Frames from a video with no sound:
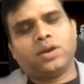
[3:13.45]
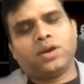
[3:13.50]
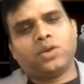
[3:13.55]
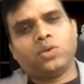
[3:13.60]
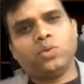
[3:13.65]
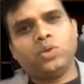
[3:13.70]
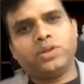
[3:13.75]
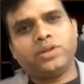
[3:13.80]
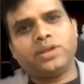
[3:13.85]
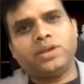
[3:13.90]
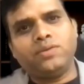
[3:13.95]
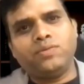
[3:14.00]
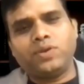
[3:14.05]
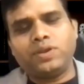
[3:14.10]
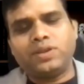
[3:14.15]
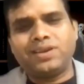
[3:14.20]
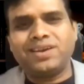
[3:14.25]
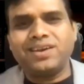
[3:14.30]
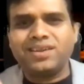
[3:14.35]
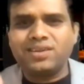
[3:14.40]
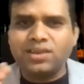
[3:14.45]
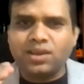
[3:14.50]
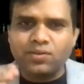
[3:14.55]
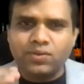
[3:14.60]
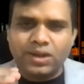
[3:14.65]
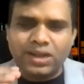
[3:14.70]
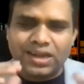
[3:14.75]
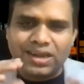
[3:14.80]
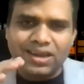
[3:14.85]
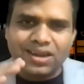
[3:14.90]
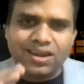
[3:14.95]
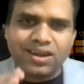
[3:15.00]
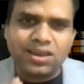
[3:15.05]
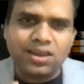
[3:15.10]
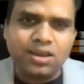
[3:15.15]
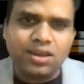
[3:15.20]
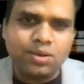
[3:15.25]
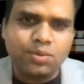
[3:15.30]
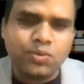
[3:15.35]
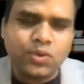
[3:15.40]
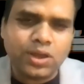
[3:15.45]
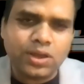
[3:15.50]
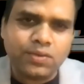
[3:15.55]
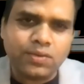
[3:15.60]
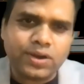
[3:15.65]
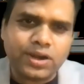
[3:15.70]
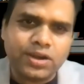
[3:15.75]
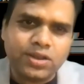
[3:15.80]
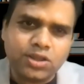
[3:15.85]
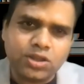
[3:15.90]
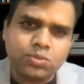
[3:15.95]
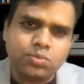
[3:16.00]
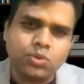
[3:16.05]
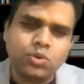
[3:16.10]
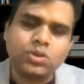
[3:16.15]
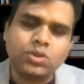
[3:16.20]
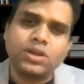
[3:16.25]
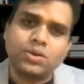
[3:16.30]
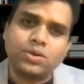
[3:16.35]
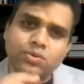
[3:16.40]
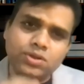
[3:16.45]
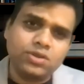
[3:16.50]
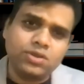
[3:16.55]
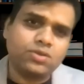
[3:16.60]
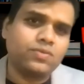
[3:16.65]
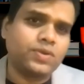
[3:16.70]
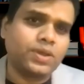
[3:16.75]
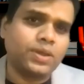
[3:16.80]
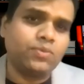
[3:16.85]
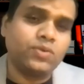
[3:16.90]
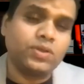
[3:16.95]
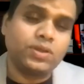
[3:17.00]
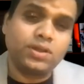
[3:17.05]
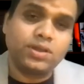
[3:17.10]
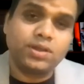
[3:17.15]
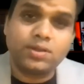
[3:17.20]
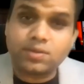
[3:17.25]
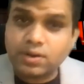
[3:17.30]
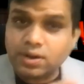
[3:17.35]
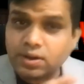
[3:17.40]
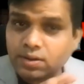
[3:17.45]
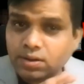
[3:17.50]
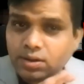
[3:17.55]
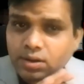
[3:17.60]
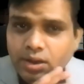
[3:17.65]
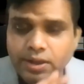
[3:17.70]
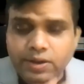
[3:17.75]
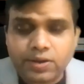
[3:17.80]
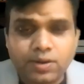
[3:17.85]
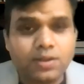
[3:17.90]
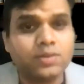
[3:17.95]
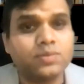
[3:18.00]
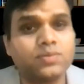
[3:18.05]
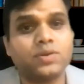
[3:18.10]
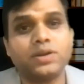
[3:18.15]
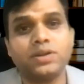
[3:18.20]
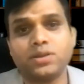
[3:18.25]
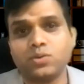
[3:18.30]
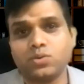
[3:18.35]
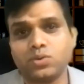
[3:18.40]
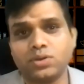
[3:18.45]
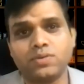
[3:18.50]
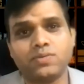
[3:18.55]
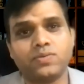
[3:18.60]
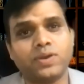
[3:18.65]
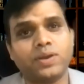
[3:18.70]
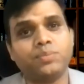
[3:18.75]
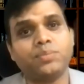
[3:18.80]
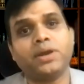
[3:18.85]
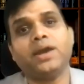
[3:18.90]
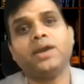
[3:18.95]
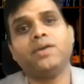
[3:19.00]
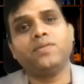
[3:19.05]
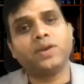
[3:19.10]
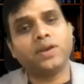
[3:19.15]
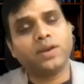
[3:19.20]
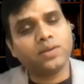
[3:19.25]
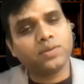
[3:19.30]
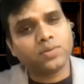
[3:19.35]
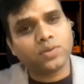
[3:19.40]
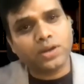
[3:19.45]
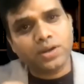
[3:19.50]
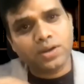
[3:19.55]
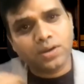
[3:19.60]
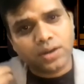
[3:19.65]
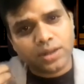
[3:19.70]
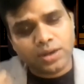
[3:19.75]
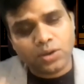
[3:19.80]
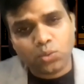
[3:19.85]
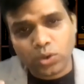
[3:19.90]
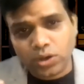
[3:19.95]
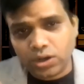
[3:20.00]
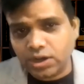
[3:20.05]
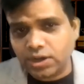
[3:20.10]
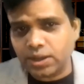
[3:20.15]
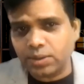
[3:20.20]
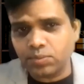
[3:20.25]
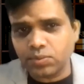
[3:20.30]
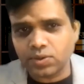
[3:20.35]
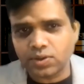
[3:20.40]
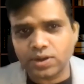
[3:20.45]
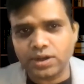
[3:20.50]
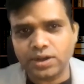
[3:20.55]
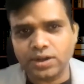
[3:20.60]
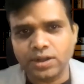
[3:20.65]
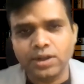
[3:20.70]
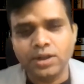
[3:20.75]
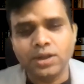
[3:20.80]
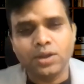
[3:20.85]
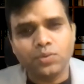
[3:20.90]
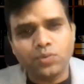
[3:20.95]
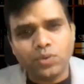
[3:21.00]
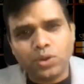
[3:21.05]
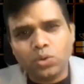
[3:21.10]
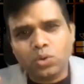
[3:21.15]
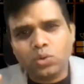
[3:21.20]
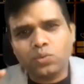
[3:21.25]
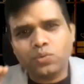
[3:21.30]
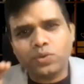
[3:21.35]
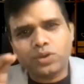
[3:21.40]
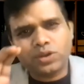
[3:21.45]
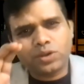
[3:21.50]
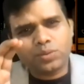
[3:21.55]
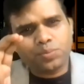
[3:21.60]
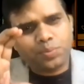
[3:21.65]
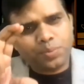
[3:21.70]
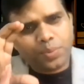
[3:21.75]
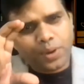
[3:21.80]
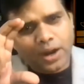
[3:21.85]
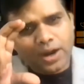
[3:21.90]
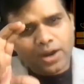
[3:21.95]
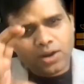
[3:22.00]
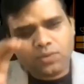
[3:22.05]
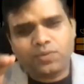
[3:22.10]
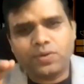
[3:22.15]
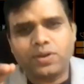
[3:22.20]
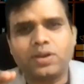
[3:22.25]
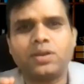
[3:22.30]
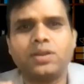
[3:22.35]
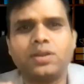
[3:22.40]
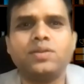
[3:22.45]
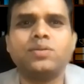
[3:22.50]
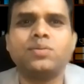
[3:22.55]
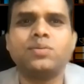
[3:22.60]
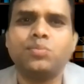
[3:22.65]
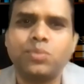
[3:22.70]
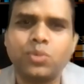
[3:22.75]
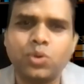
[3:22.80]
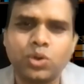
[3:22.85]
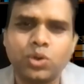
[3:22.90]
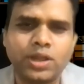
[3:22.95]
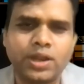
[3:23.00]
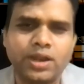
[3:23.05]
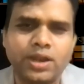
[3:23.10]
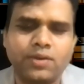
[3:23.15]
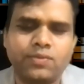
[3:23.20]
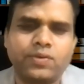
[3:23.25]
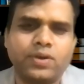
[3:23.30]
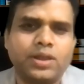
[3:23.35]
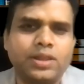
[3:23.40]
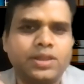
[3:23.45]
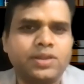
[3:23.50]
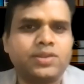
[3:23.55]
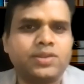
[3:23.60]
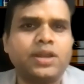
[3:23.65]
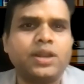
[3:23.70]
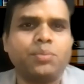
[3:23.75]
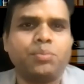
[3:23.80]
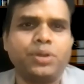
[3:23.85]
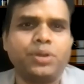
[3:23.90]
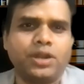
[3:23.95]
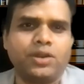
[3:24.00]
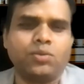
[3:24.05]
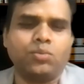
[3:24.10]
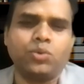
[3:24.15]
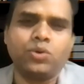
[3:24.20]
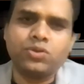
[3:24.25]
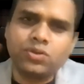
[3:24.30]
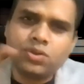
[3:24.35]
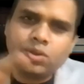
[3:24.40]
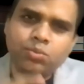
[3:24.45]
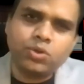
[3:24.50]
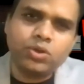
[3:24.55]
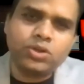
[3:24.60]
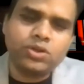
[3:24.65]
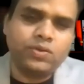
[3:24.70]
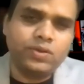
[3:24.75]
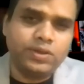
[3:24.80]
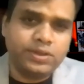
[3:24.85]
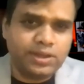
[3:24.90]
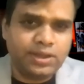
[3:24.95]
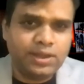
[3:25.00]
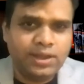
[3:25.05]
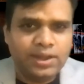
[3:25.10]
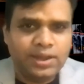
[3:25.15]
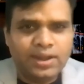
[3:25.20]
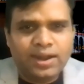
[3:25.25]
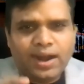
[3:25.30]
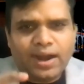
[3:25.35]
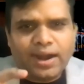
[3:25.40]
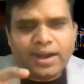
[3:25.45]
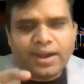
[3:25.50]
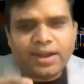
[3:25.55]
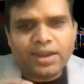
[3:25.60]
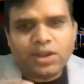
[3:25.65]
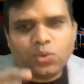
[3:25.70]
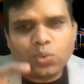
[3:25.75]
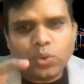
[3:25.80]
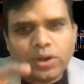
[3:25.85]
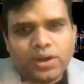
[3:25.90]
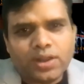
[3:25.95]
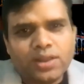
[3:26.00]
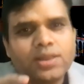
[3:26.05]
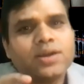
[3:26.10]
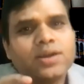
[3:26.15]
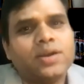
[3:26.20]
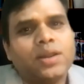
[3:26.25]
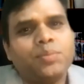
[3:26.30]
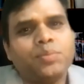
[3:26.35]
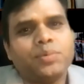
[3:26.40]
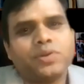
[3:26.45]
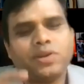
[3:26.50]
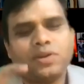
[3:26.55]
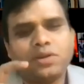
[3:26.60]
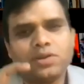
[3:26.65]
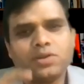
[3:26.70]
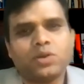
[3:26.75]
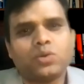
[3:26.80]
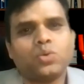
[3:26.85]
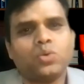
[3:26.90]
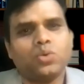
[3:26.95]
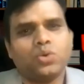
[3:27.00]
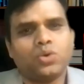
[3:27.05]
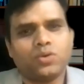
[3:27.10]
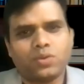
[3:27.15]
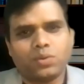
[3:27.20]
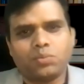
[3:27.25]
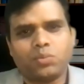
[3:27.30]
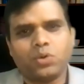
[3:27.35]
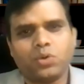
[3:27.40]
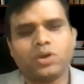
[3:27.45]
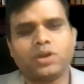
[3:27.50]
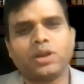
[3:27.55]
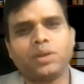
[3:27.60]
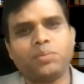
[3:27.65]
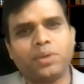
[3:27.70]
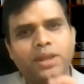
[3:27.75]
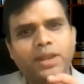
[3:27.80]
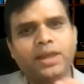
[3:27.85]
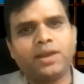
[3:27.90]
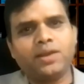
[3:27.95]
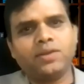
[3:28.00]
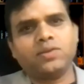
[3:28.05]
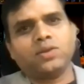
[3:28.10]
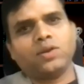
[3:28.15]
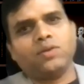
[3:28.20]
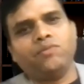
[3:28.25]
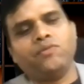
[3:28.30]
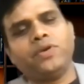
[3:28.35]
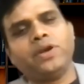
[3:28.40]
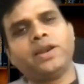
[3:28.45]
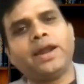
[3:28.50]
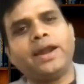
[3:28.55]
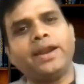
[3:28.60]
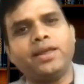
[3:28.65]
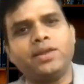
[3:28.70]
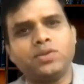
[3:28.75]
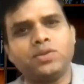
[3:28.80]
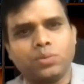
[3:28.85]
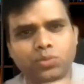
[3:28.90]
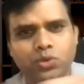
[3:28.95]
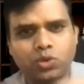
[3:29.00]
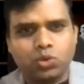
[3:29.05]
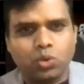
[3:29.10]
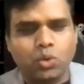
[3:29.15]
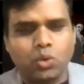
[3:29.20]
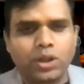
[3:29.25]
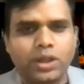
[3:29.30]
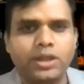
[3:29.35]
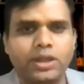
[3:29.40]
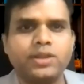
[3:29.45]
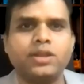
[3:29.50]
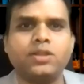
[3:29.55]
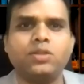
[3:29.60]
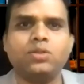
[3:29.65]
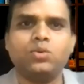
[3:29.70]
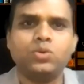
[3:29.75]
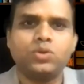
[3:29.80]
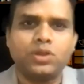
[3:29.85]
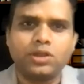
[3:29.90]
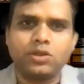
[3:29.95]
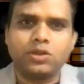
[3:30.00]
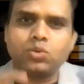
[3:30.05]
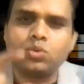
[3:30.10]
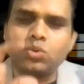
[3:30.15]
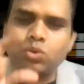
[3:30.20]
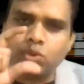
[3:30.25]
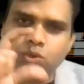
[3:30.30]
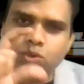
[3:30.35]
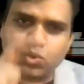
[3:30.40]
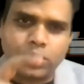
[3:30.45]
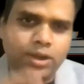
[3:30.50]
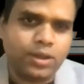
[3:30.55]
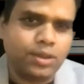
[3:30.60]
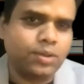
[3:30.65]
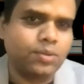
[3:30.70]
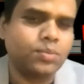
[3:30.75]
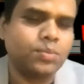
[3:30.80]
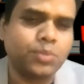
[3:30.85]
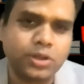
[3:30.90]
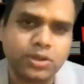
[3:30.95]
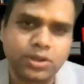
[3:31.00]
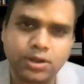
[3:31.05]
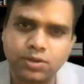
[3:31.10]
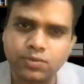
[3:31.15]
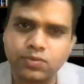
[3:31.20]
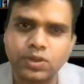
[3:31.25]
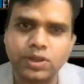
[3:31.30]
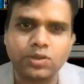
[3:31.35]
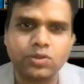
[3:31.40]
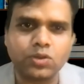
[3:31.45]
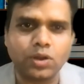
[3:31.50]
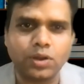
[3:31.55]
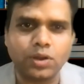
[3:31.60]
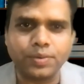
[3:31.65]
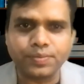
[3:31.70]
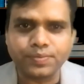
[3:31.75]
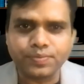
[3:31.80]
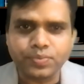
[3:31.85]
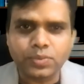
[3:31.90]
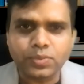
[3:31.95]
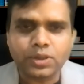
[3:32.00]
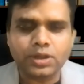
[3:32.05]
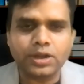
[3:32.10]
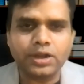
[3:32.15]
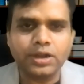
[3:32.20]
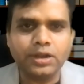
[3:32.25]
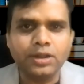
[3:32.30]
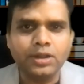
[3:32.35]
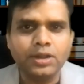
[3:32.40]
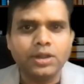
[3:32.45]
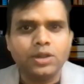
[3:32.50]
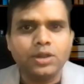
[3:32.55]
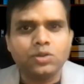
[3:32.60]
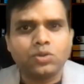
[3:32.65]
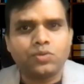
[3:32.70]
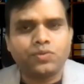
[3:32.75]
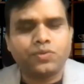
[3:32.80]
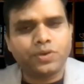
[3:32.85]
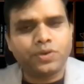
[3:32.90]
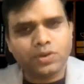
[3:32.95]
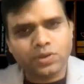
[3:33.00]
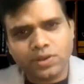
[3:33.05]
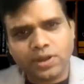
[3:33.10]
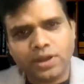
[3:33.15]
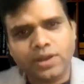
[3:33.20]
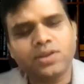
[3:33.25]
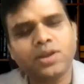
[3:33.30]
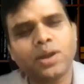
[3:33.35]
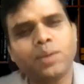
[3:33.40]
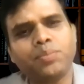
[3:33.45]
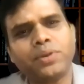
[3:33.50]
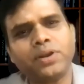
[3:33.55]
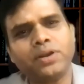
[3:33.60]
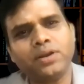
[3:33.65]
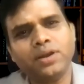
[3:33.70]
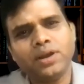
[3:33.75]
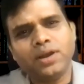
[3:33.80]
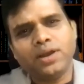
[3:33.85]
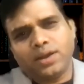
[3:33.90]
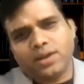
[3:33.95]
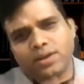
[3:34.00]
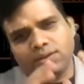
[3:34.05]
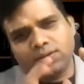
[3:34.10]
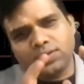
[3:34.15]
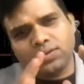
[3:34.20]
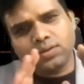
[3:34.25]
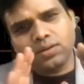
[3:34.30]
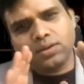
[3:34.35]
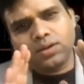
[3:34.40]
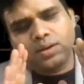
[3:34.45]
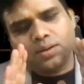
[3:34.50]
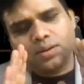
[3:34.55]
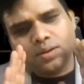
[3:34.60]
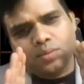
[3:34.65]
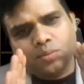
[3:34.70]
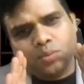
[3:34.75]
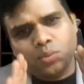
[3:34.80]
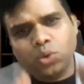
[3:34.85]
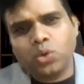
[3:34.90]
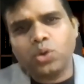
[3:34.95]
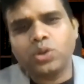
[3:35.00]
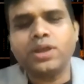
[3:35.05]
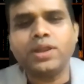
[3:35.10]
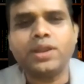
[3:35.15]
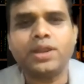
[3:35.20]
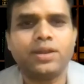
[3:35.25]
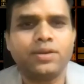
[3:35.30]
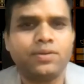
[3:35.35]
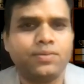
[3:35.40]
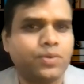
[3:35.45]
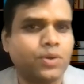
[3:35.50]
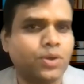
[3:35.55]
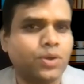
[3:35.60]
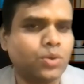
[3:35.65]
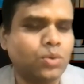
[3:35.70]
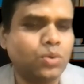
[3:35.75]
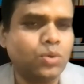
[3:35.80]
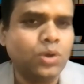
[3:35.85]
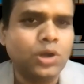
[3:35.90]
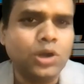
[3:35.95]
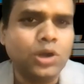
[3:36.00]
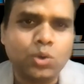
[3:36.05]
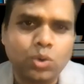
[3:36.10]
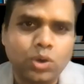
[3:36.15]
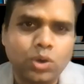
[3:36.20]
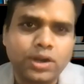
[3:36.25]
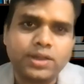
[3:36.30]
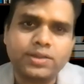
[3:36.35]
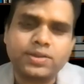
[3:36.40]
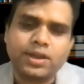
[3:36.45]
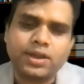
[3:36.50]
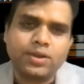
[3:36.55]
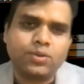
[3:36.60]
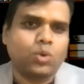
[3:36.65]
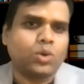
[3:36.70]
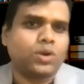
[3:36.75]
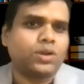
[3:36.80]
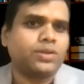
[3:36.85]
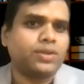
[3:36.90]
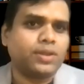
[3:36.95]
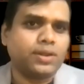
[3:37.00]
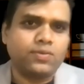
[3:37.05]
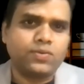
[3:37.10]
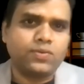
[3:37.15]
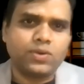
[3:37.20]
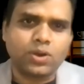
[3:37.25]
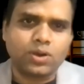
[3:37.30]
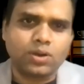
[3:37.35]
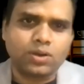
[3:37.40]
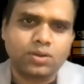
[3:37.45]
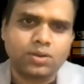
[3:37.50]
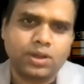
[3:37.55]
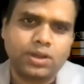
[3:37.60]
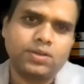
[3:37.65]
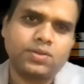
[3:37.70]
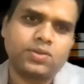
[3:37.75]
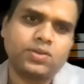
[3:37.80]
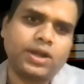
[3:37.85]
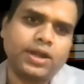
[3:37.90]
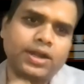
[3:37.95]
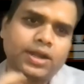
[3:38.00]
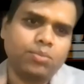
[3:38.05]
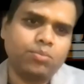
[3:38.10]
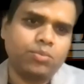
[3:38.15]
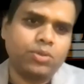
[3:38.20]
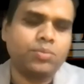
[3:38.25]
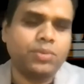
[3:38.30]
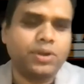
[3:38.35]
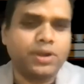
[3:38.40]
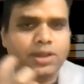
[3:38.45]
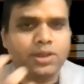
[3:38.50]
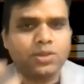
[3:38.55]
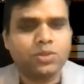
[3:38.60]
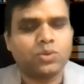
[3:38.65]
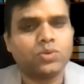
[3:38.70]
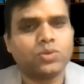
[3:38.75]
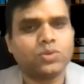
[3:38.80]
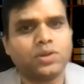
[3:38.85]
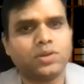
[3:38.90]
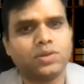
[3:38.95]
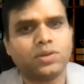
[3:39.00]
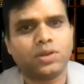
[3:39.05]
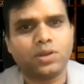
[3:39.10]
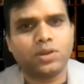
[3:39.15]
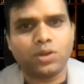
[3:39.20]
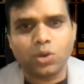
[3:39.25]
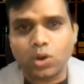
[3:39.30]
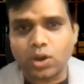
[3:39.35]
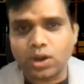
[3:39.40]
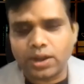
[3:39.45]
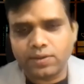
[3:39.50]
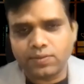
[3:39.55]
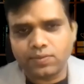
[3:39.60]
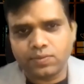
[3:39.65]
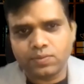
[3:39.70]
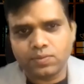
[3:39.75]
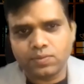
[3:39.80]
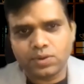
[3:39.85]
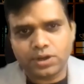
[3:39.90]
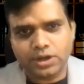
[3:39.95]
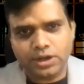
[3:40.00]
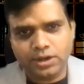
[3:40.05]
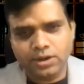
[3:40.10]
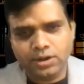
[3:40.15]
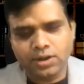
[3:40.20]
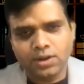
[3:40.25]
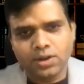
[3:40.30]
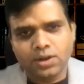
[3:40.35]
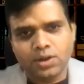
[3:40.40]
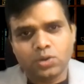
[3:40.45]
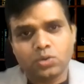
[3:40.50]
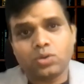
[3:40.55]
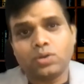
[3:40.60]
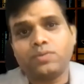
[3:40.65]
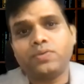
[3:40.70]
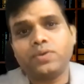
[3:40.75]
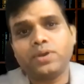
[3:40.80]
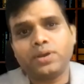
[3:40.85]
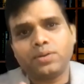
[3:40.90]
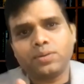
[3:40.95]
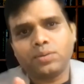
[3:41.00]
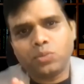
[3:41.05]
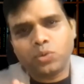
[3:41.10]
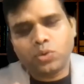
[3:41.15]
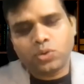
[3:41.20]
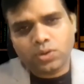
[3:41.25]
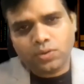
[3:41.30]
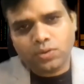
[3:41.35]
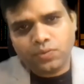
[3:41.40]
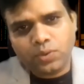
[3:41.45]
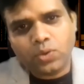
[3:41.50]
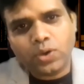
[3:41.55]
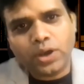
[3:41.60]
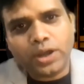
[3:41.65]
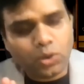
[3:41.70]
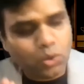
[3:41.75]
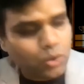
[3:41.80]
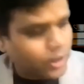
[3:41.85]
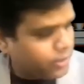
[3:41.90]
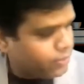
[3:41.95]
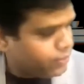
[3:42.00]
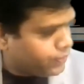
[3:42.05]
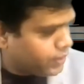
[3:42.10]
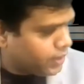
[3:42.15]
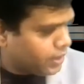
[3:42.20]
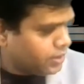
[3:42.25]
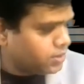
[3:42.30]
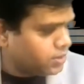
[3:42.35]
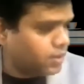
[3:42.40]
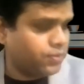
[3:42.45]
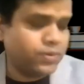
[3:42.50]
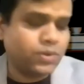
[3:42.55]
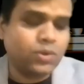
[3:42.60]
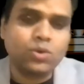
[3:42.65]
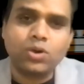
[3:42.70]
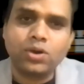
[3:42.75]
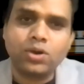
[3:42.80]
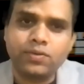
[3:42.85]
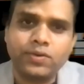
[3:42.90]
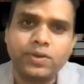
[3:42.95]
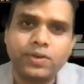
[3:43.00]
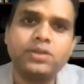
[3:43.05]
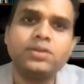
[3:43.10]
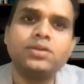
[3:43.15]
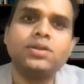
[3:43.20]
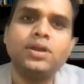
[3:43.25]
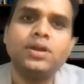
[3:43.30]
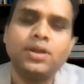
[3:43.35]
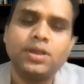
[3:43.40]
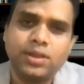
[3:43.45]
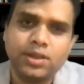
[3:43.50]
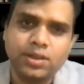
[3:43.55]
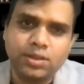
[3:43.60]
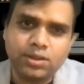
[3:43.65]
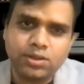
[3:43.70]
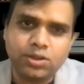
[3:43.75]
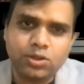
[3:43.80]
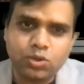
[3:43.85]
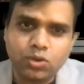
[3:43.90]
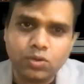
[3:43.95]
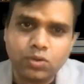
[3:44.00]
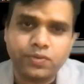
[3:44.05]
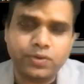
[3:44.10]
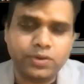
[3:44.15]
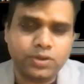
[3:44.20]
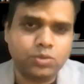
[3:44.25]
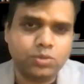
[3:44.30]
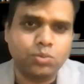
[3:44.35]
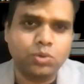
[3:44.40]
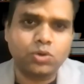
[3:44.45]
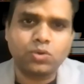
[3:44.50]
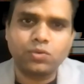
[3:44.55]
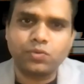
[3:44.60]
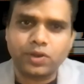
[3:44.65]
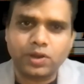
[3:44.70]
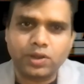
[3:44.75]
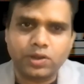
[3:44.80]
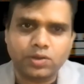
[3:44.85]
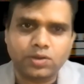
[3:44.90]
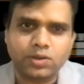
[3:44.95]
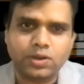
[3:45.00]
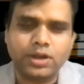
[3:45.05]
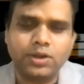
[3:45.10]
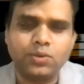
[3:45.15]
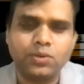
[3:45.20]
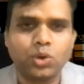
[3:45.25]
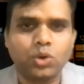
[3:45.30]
You will see Vijay has given a clear, we have read this book thousands of times. Vijay has run at least read thousands of times. I have at least read 10, 20 times, right? We know which part of it is more than enough. Others are repetitive. Most of the books you will see, hardly 20, 30% is the core of the book. Remaining is somewhere adding some stories and those things to those 20% of things only, right? So first 9 chapter is more than enough for you to understand what is self-talk and start implementing those things in your life. Right. So if you, most of you, I know, have finished, if you're not finished, then this is your first book to finish. Right.